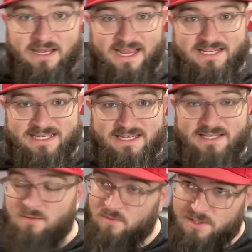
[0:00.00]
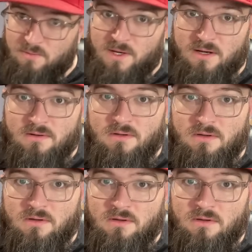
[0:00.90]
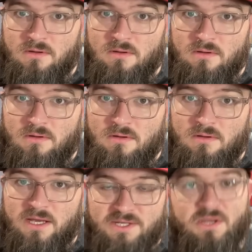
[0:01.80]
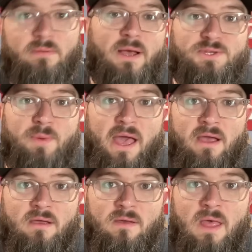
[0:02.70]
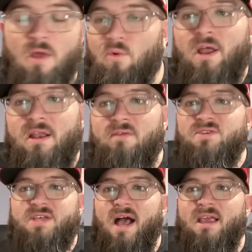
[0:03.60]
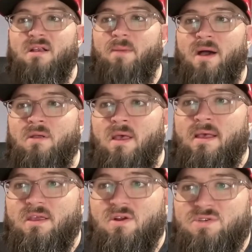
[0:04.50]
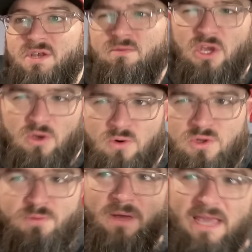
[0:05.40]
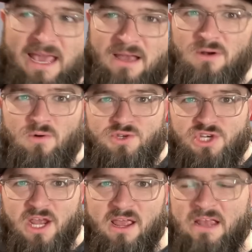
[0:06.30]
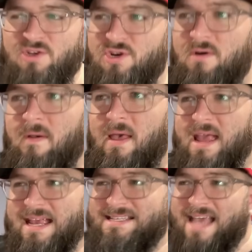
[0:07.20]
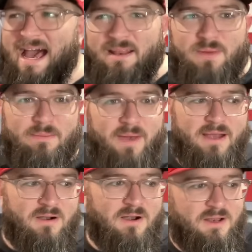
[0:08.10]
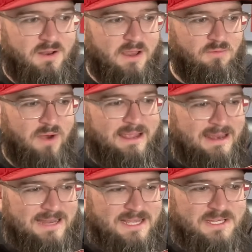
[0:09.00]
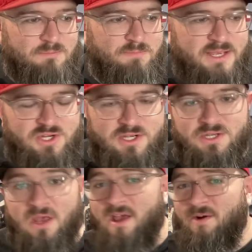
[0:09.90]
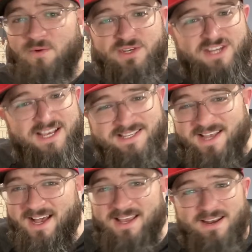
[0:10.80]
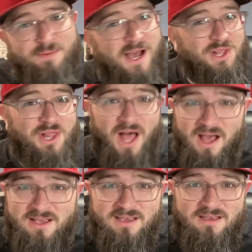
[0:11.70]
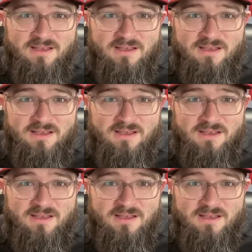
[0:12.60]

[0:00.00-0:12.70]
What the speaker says: next season, which he will. He's going to bounce back. We're not even talking about, you know, some huge mechanical change or he's got to be better at recognizing pitches. We're just talking about luck.